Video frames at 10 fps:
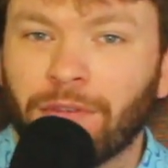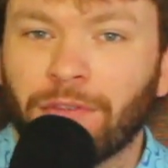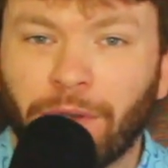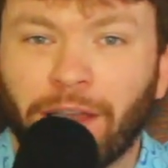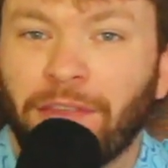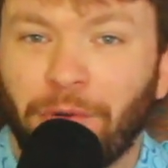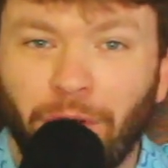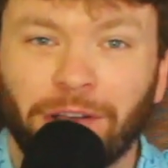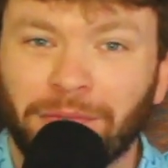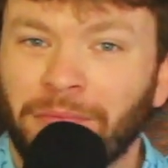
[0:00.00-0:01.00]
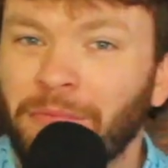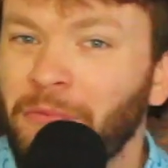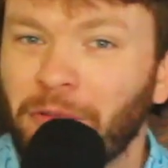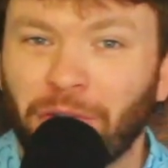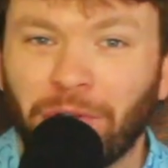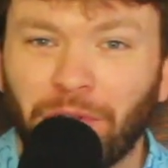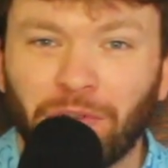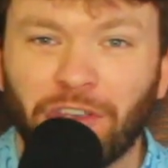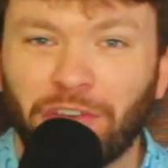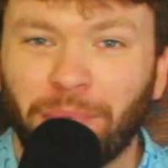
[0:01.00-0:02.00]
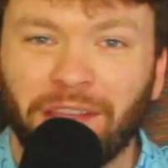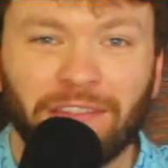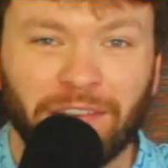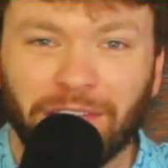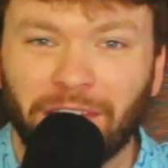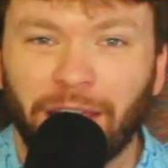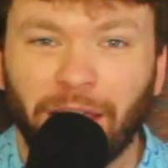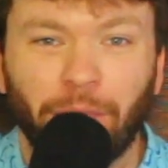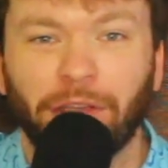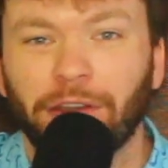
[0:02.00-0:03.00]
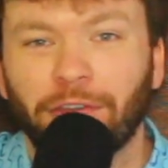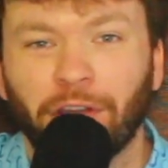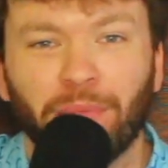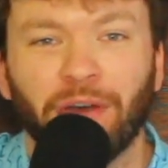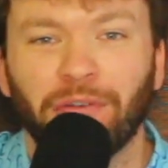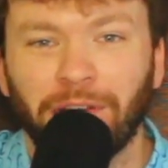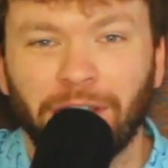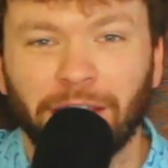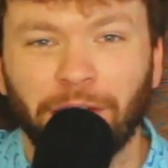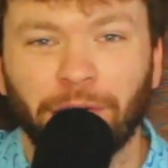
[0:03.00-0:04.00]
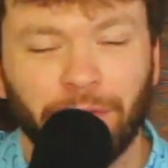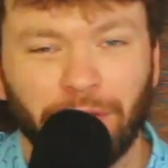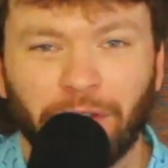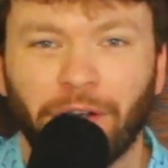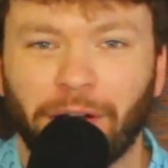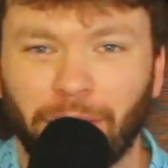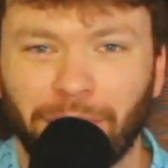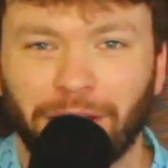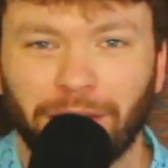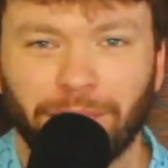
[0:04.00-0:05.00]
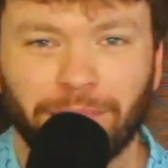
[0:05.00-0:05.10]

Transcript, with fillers: So I got that wrong. We're doing a little change of plans here today, and we're going to talk about Nio, the car company.